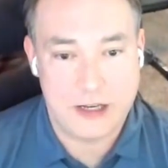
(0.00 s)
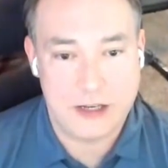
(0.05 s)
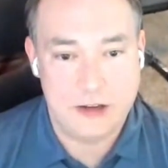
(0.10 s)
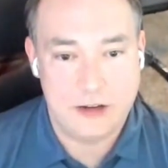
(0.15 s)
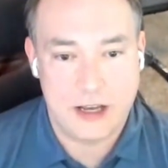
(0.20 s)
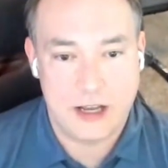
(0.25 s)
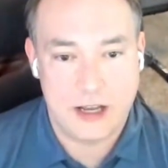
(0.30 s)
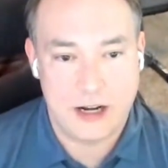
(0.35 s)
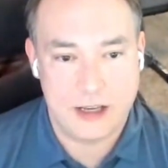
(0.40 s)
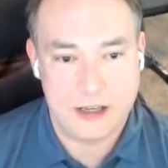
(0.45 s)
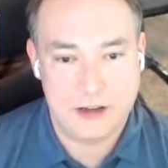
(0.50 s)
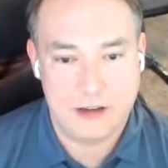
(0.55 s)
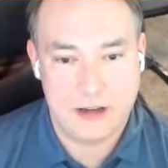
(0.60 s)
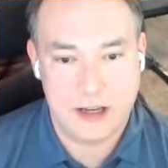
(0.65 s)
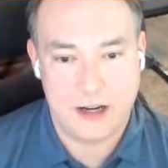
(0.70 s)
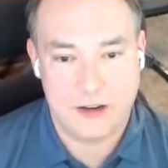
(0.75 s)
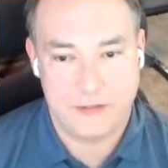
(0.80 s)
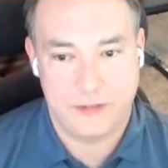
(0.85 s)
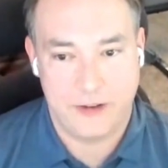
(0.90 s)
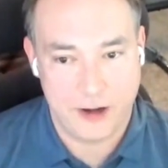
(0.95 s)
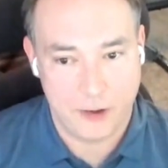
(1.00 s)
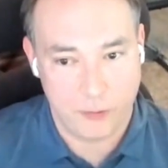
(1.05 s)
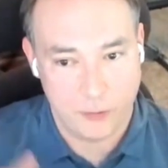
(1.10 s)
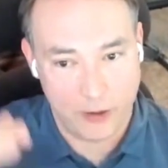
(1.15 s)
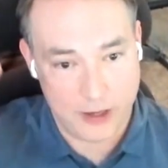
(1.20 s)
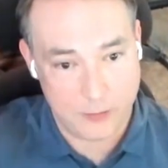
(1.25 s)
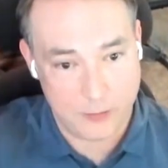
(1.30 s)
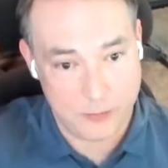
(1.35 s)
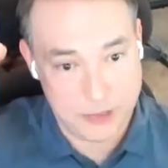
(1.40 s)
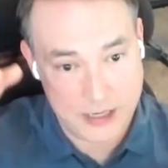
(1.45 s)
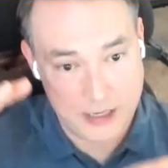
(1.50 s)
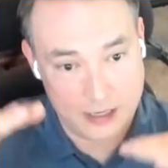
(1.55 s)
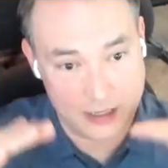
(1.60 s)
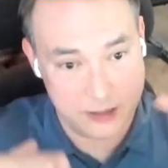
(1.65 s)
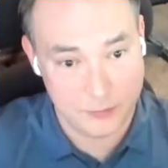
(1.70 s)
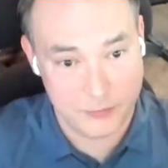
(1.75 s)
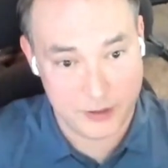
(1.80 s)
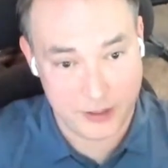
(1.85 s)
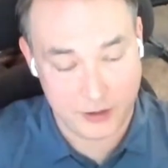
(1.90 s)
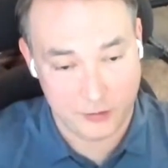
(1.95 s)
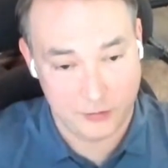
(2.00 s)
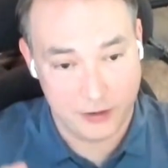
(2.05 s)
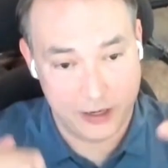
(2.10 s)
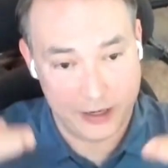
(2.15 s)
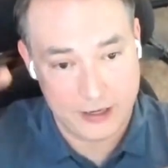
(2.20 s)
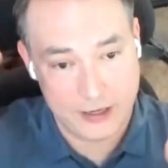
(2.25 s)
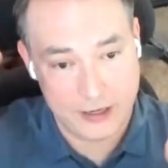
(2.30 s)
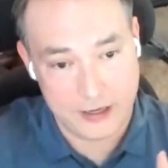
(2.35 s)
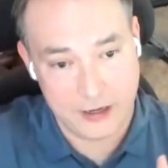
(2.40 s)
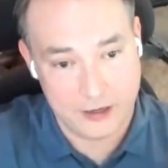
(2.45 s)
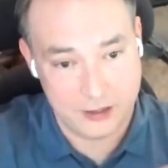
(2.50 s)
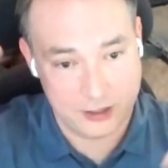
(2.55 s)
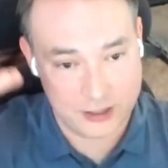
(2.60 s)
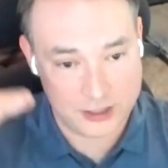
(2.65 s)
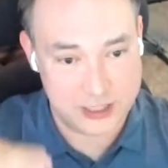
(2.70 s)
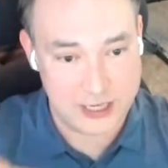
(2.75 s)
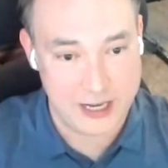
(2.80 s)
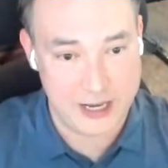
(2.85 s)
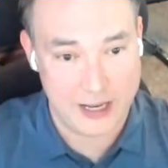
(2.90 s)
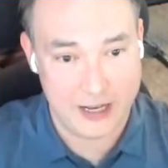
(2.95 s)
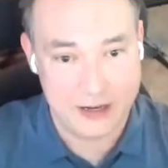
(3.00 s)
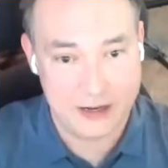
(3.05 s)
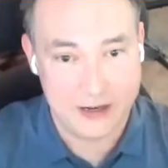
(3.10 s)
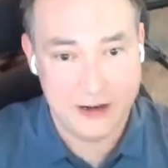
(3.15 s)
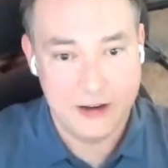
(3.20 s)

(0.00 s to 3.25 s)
You gotta find a way to meet in the middle, right? And understand,